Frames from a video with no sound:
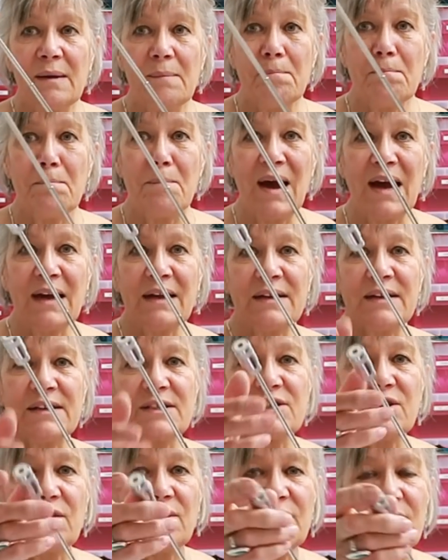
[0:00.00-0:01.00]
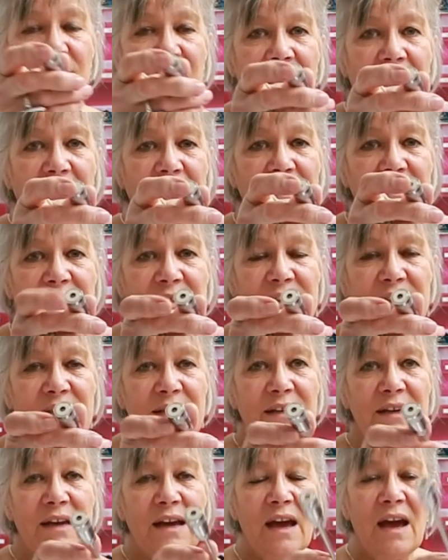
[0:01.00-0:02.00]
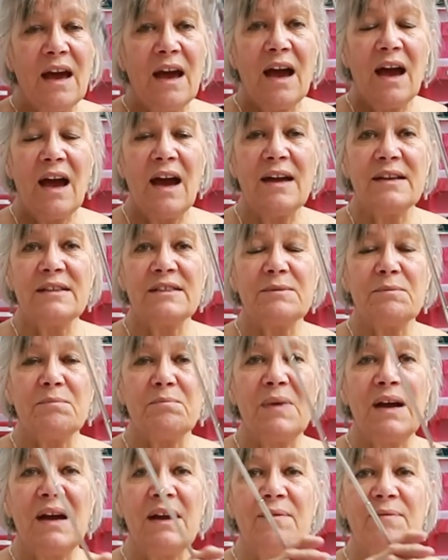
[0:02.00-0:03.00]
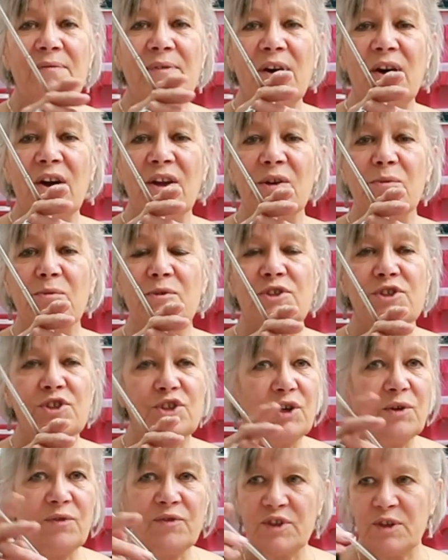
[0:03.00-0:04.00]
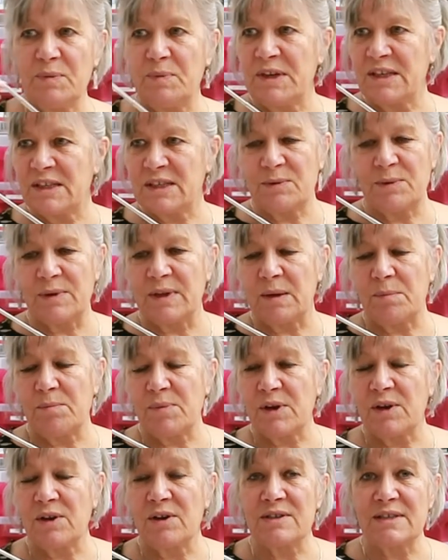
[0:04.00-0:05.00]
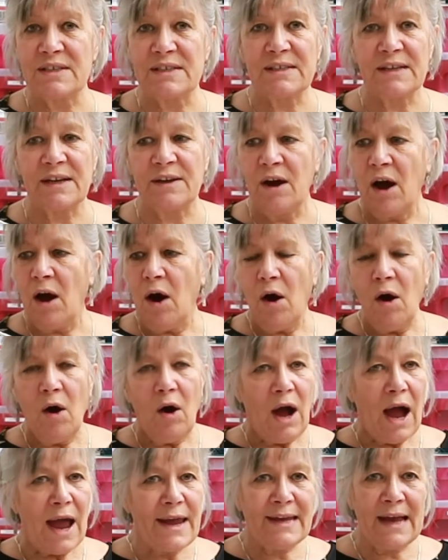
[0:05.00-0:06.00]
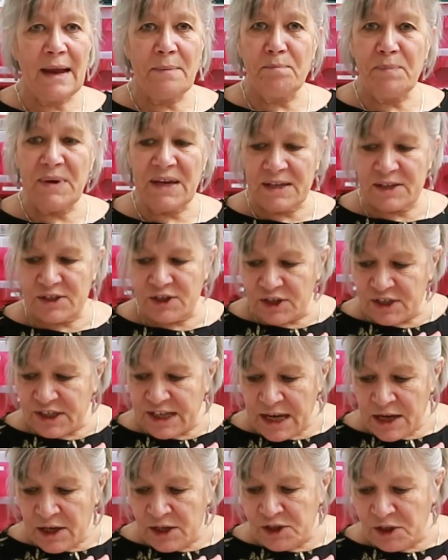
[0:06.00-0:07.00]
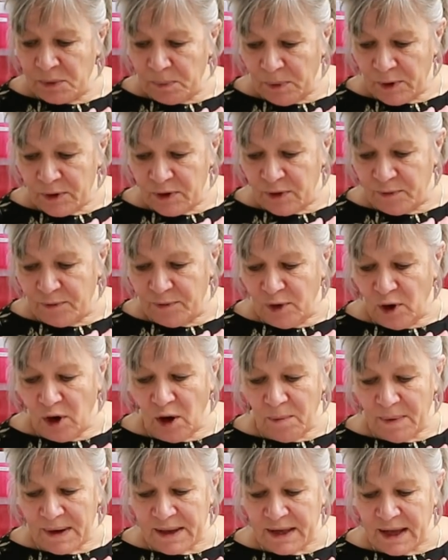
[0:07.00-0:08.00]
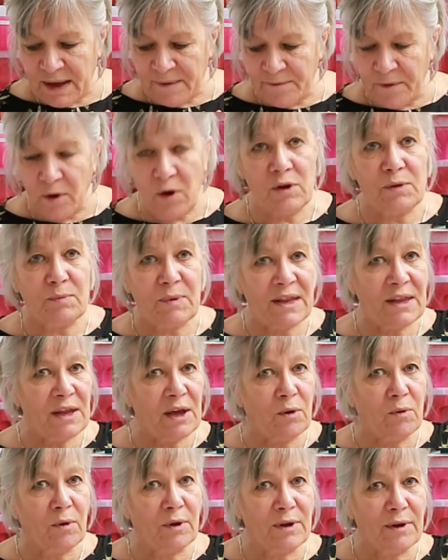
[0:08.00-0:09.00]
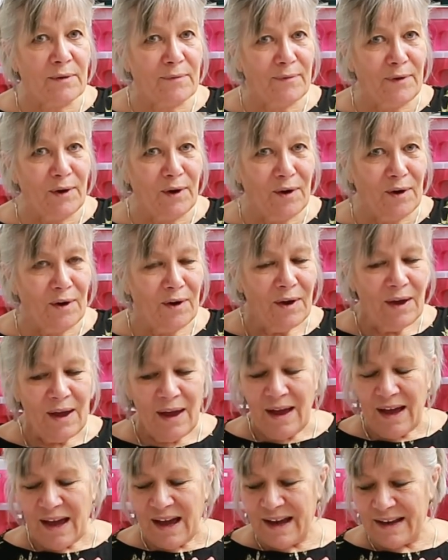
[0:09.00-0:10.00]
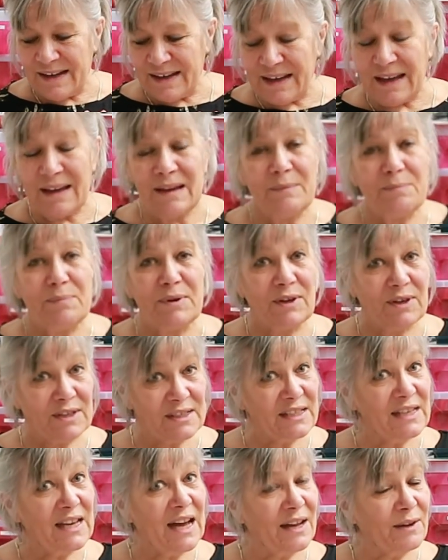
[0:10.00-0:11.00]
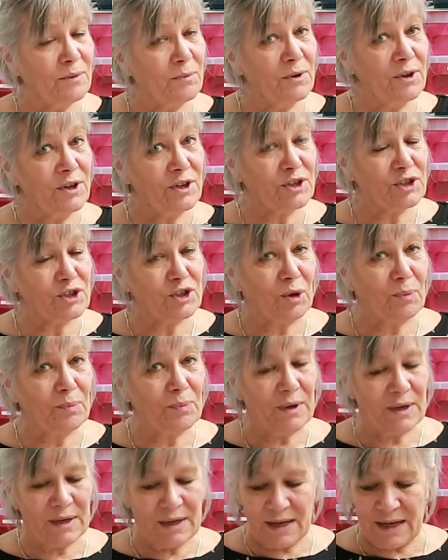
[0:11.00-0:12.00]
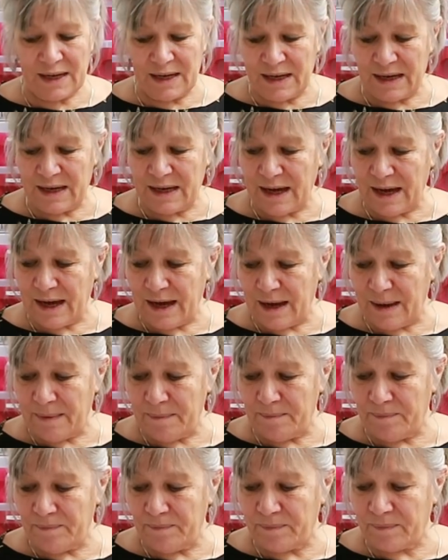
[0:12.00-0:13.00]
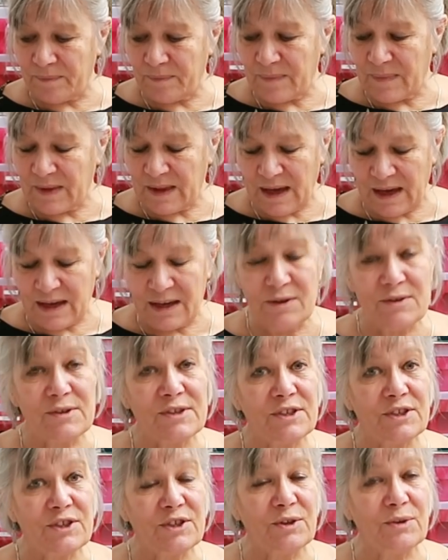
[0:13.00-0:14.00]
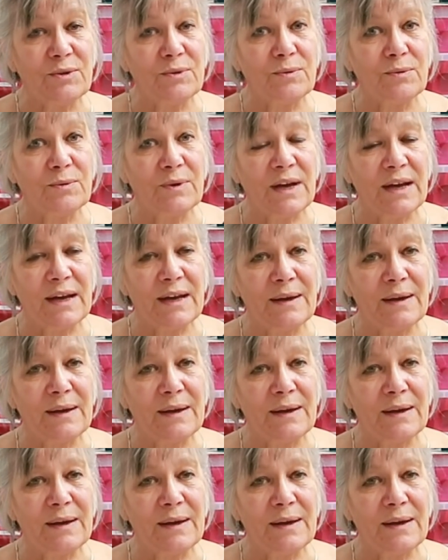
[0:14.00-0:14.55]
magnet on the end. And my father was chuffed to bits with it because he said, oh, I can pick the things up on the floor when they go on the floor. And because he had a workshop, and he used to do,